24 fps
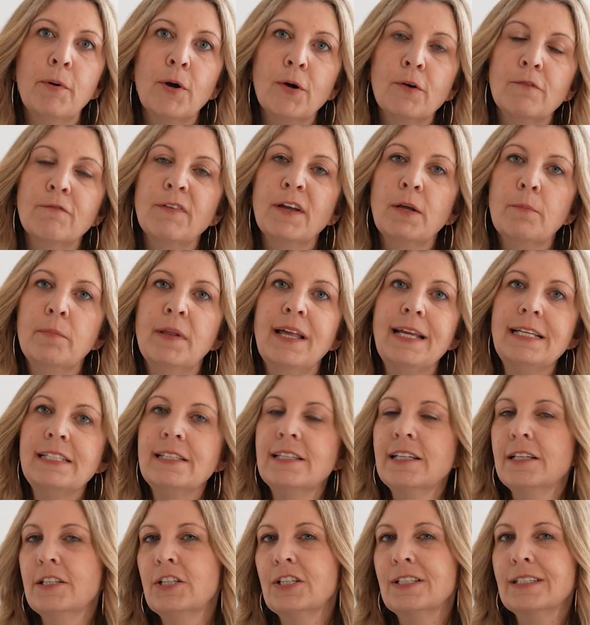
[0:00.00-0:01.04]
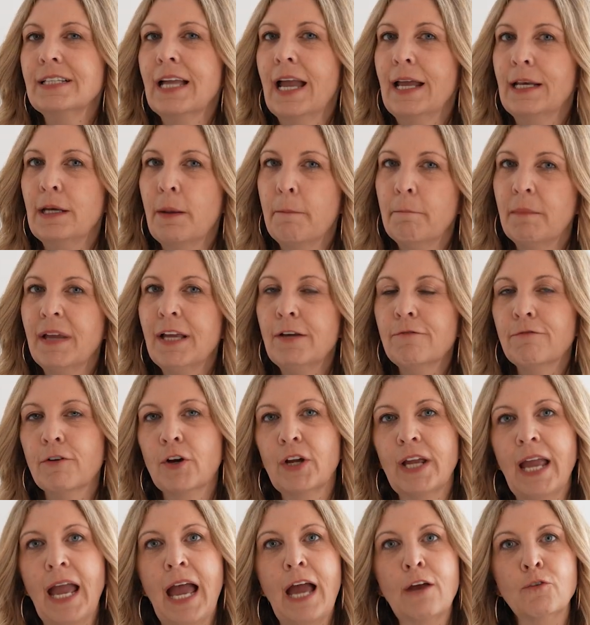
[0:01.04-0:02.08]
perfect place to just kind of meet for
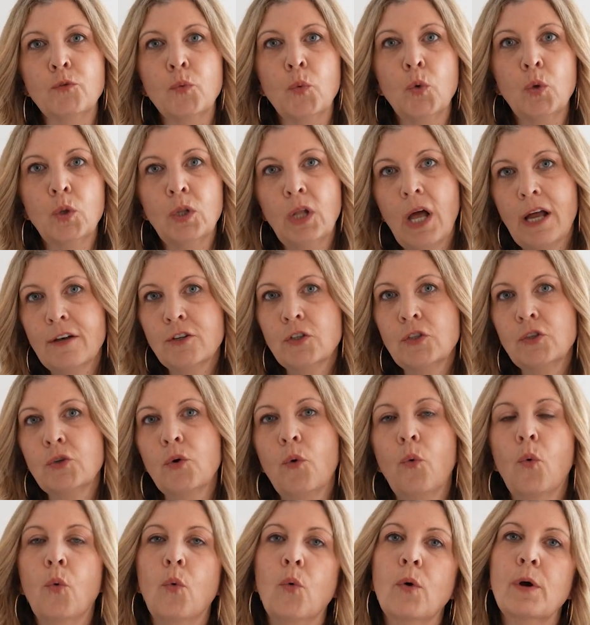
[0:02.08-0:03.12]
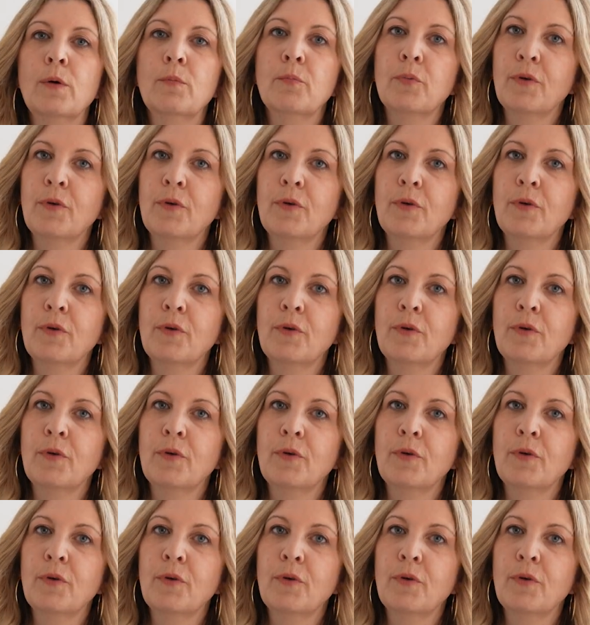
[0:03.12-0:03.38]
casual lunch or